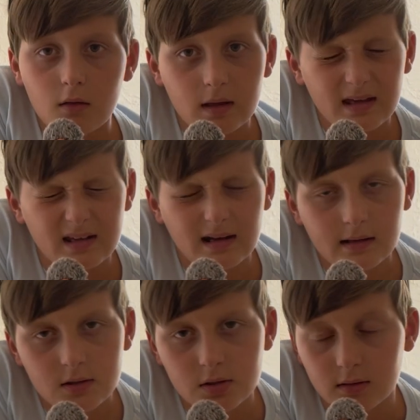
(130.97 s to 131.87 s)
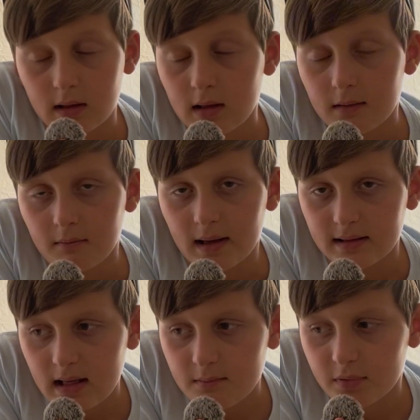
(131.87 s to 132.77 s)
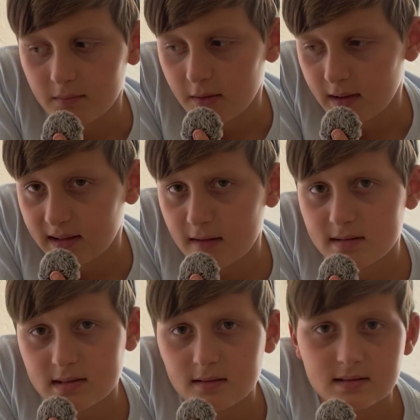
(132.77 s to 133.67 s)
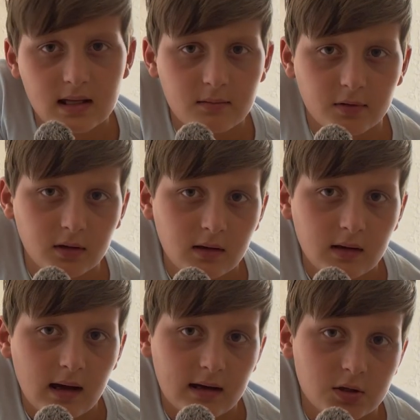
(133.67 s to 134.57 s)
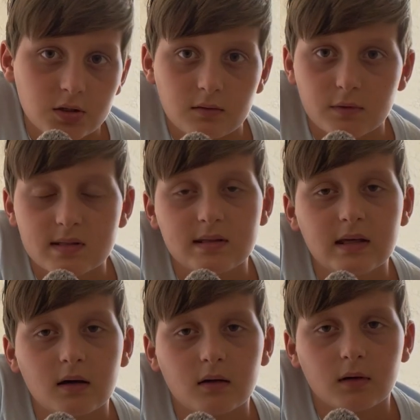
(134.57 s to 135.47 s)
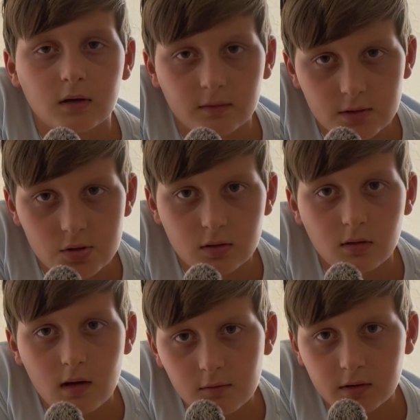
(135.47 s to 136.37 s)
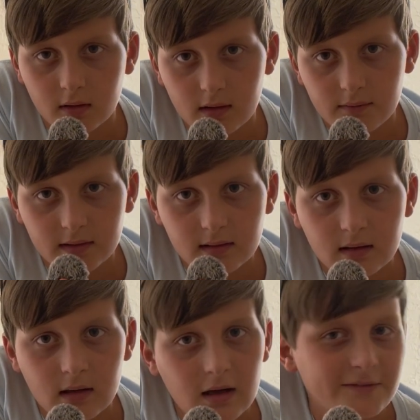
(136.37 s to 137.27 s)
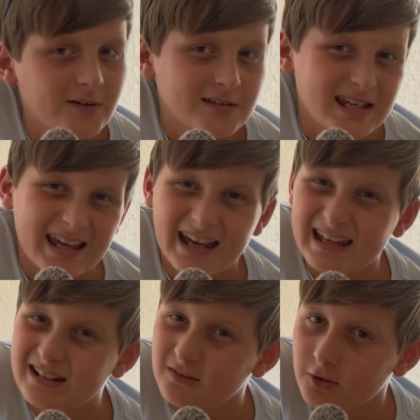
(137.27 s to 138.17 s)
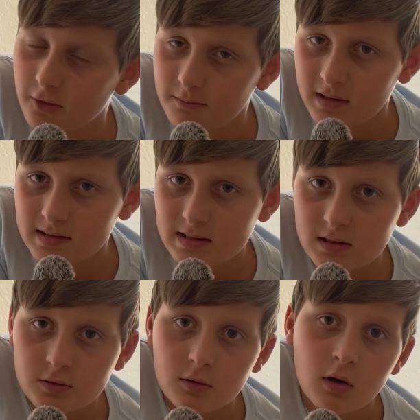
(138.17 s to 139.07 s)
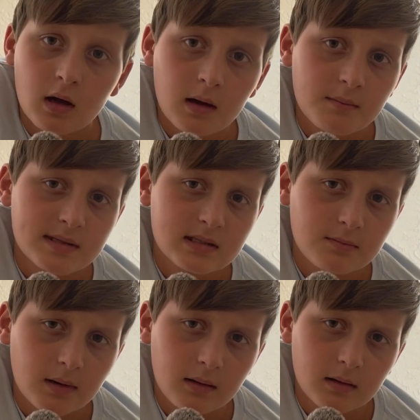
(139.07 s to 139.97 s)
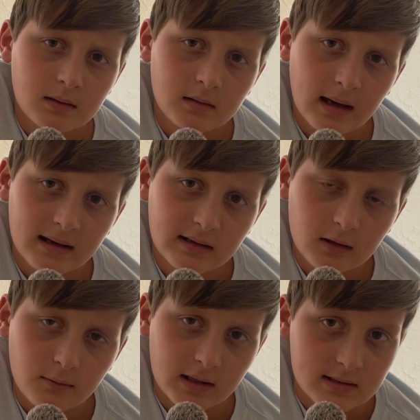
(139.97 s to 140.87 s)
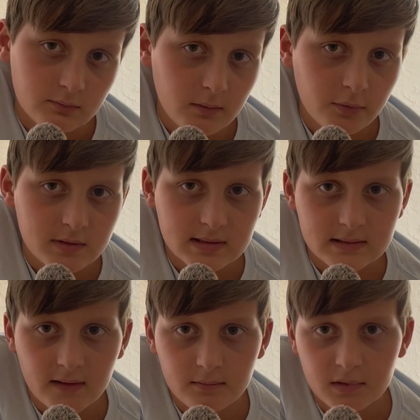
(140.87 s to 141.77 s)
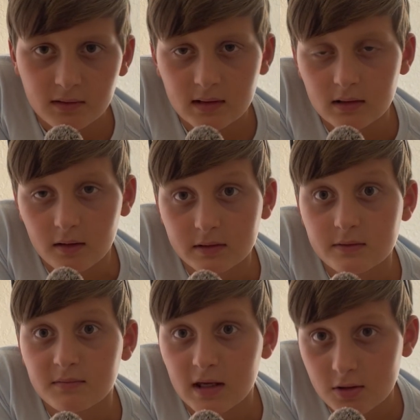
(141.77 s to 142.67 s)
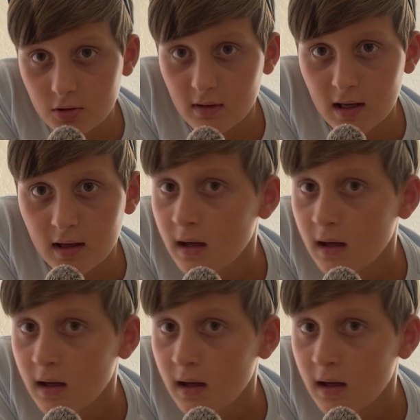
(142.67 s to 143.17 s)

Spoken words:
And actually, my downstairs neighbor actually was the original owner of it. Of course, I can't interview him because he's too busy hiding away his $1.65 million from the HOA.